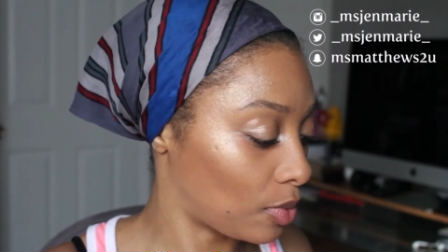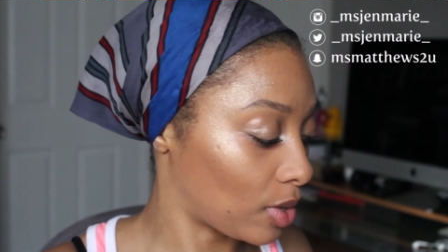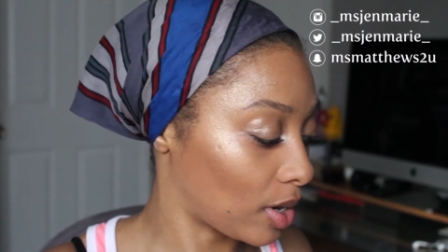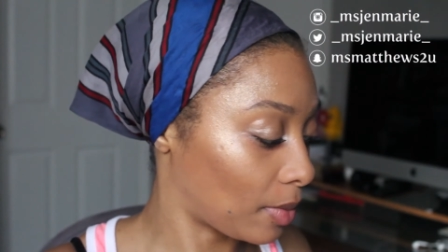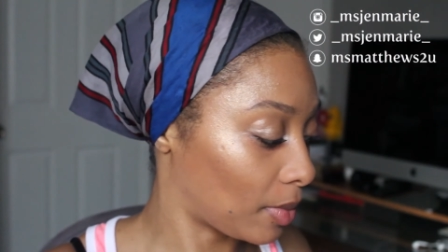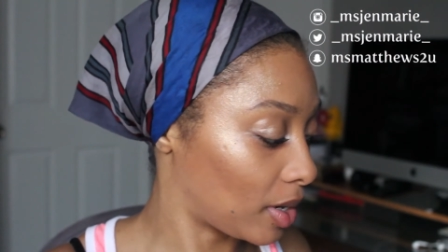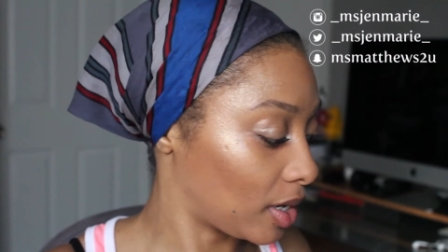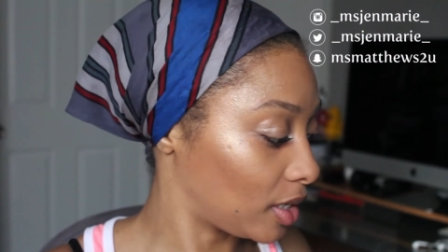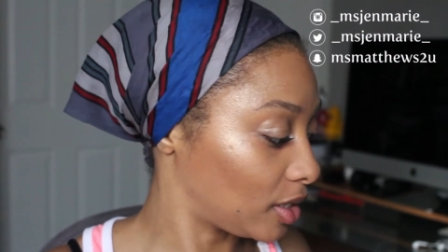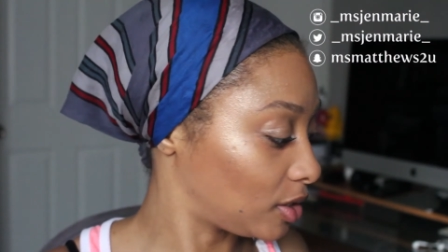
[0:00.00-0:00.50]
what
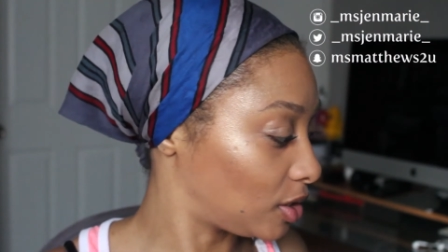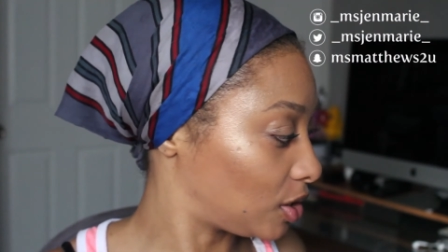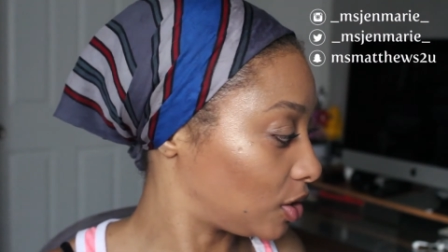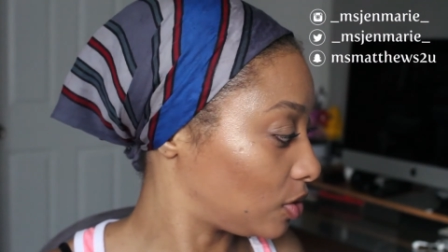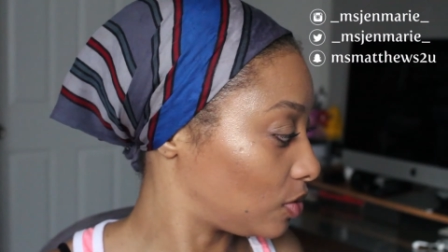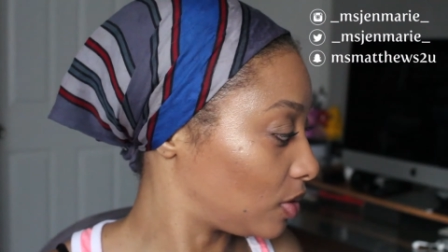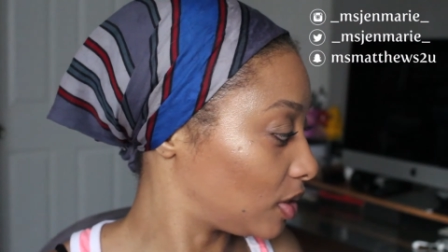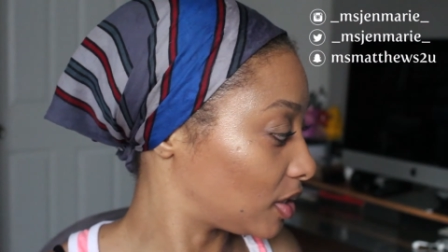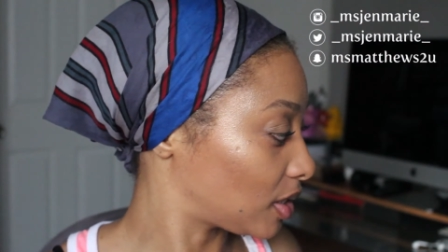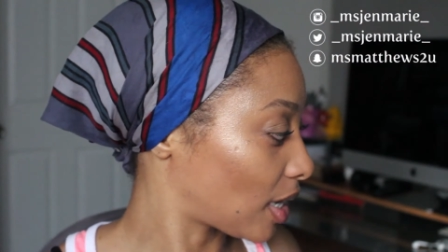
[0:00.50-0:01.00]
I'm gonna
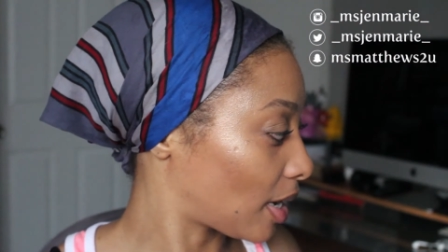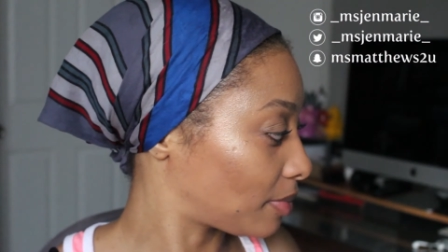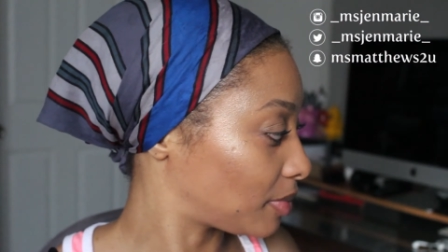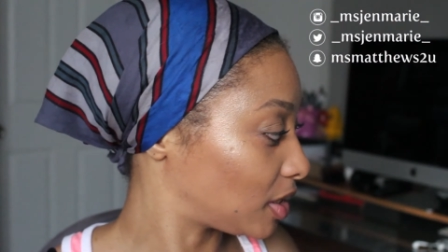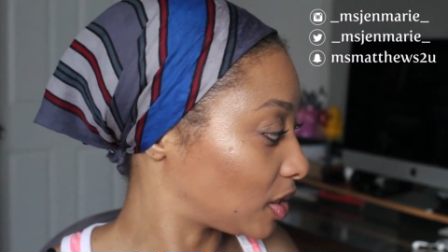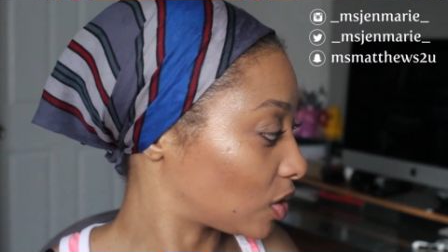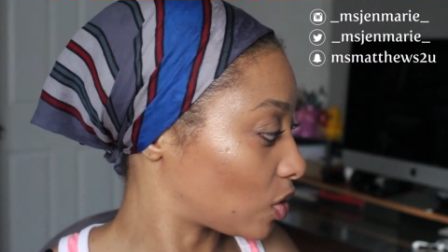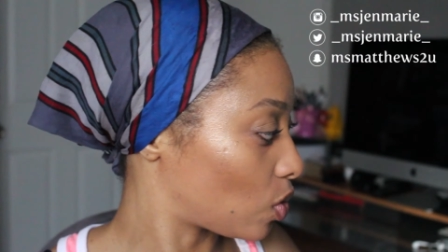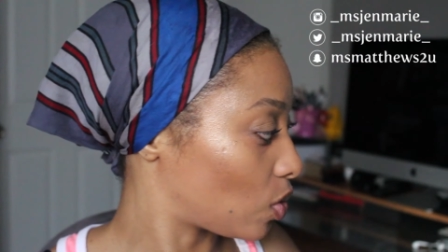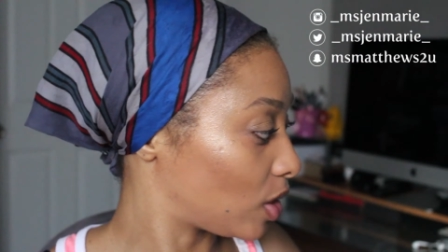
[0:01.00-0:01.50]
do is I'm
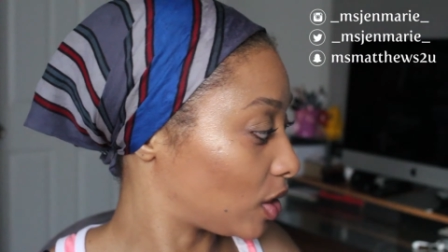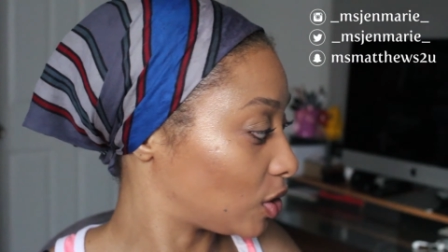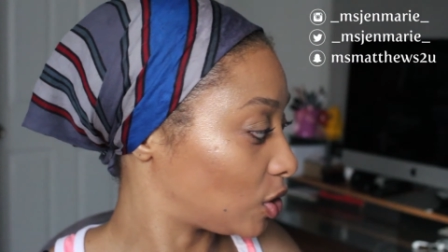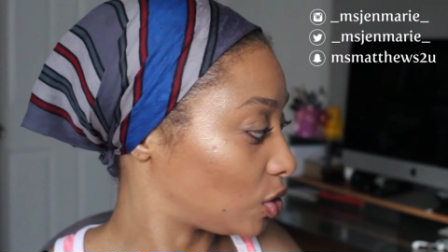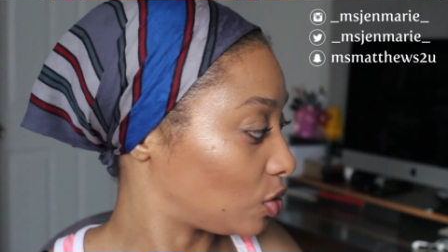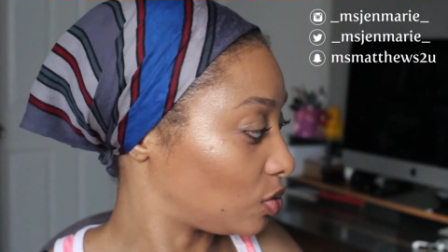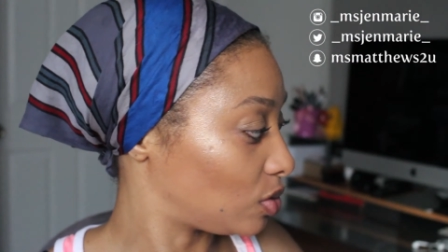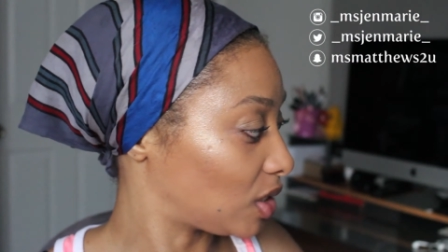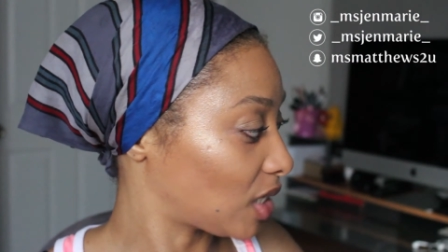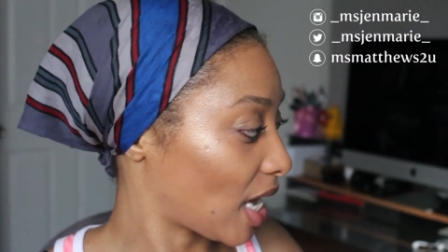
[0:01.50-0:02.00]
just going
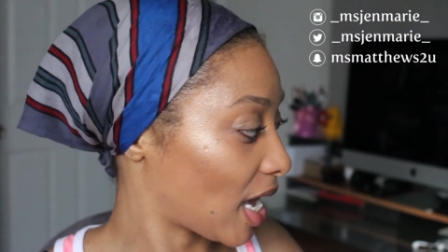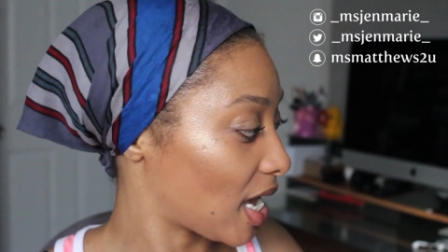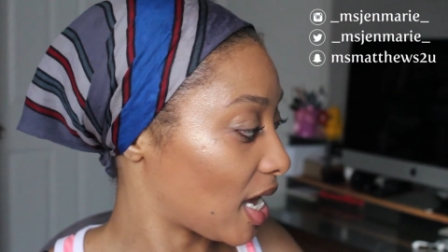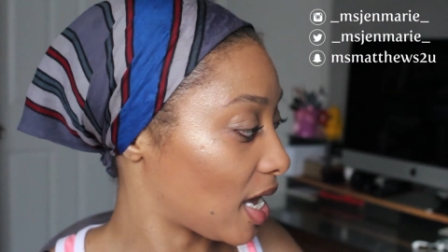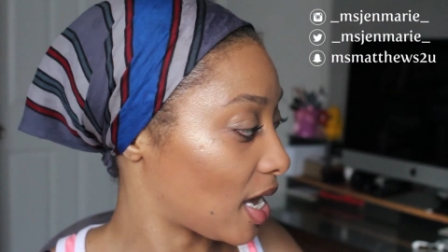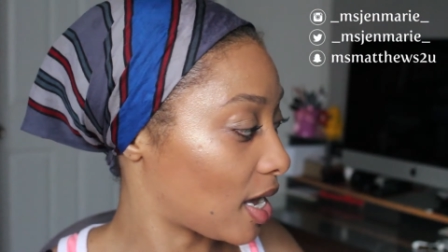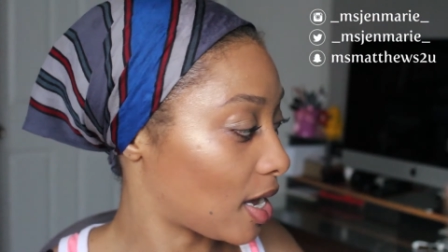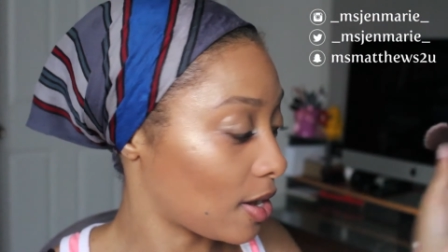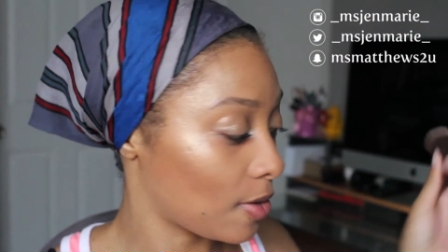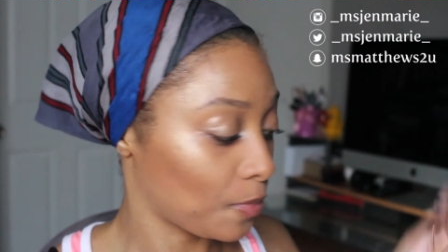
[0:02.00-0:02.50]
to
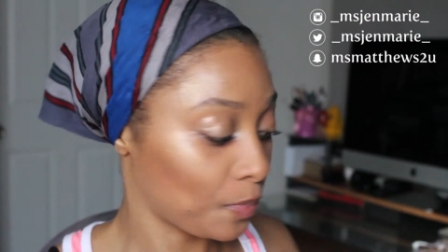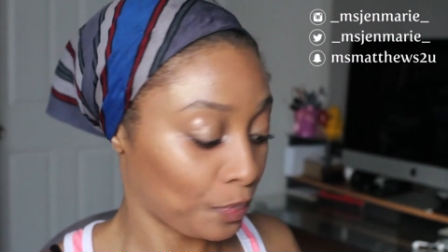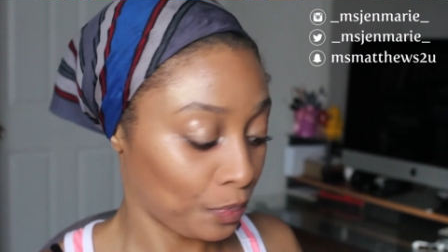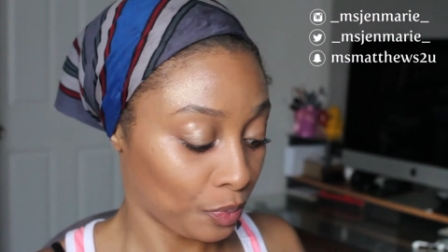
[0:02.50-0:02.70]
take